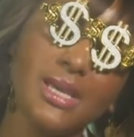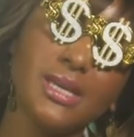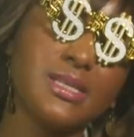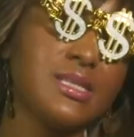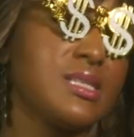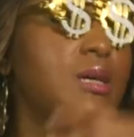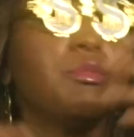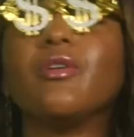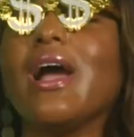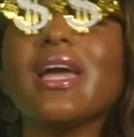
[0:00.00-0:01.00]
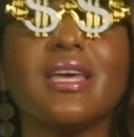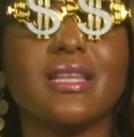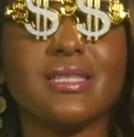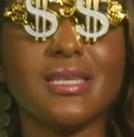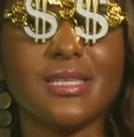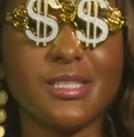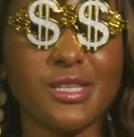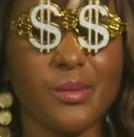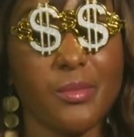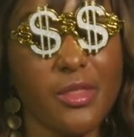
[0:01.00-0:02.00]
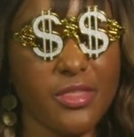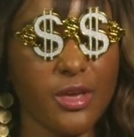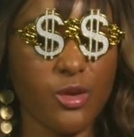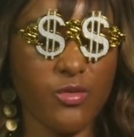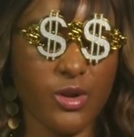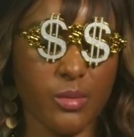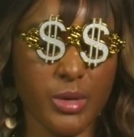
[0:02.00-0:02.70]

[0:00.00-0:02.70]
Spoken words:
is a miraculous system. Thank you very